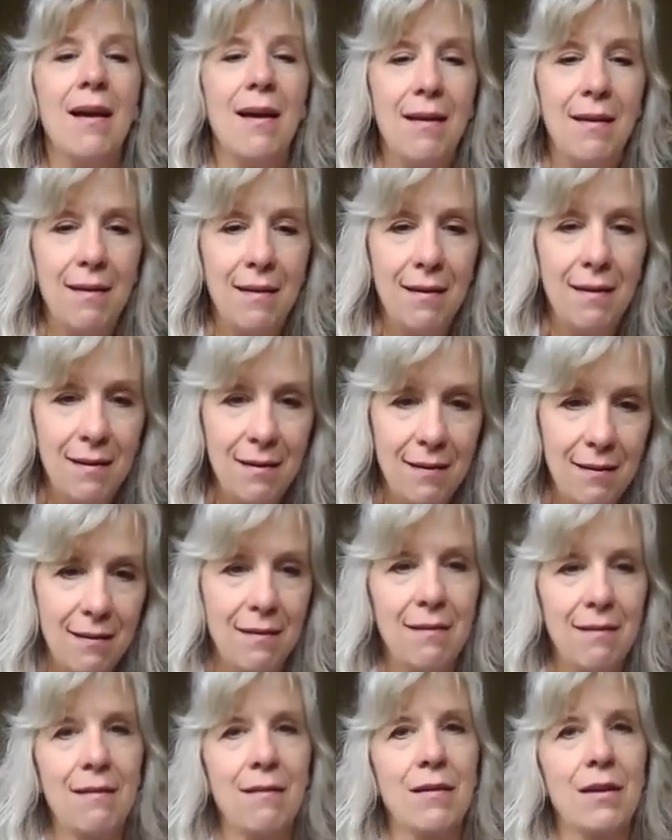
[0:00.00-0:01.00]
And
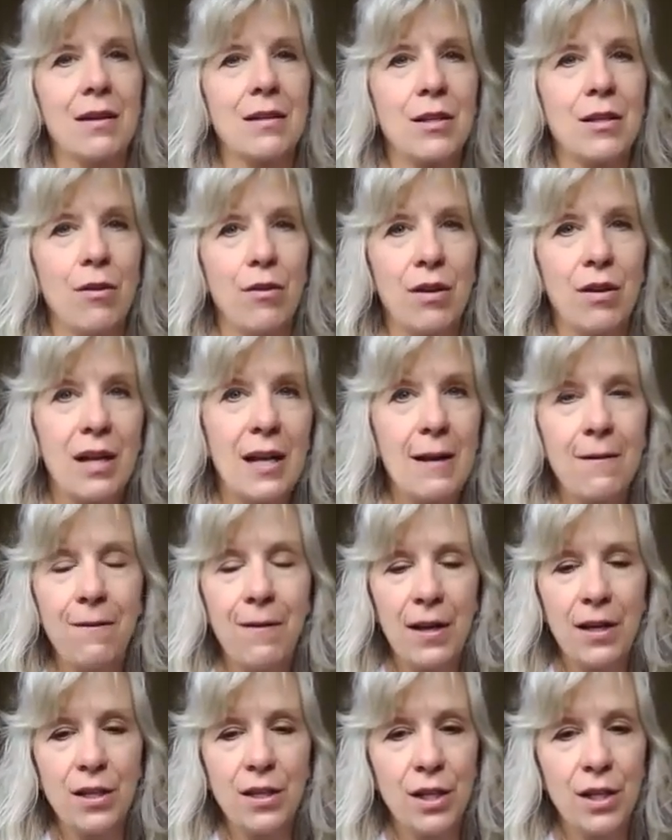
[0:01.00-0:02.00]
so they're going to have to find
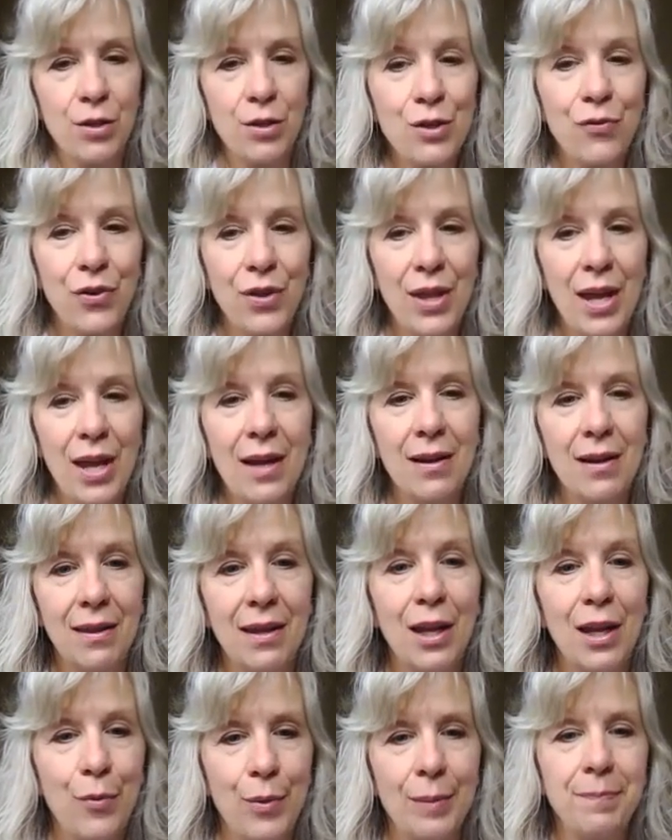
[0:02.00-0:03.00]
a solution for that in the
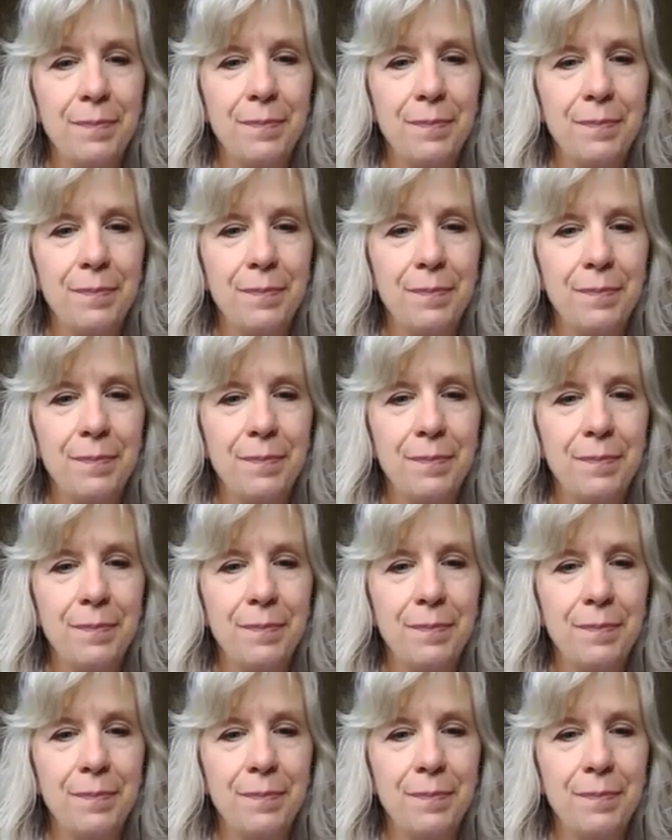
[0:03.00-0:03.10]
interim.